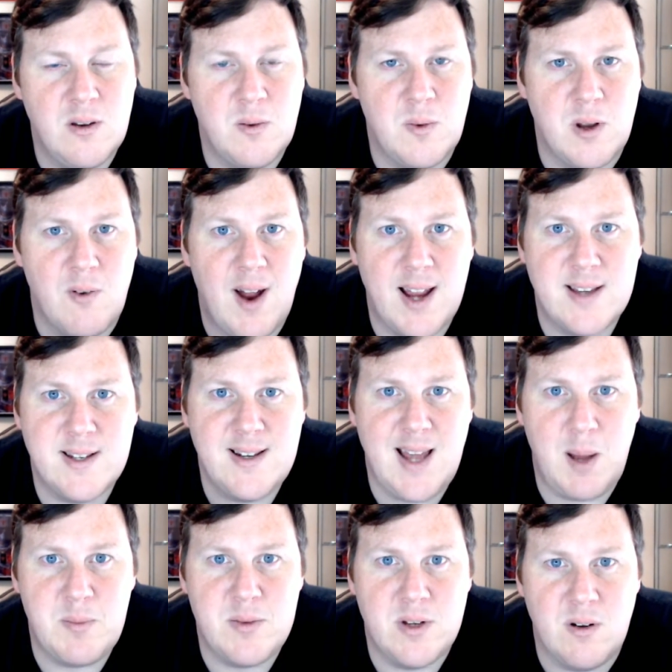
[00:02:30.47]
When your eyes
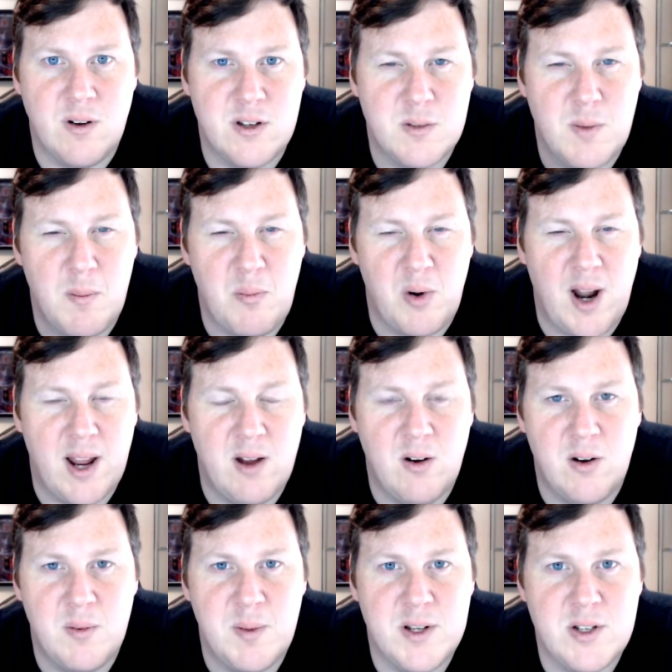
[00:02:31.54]
adapt, you know, it's a bit bright
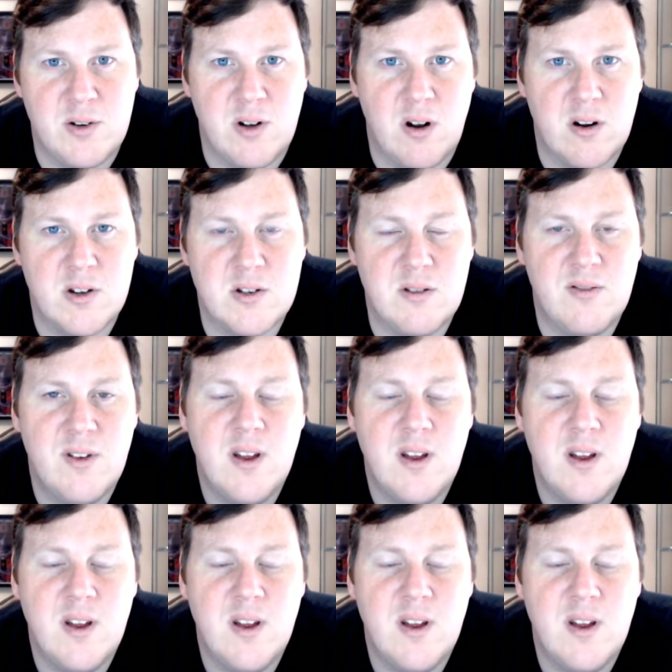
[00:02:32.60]
or a bit too dark stuff.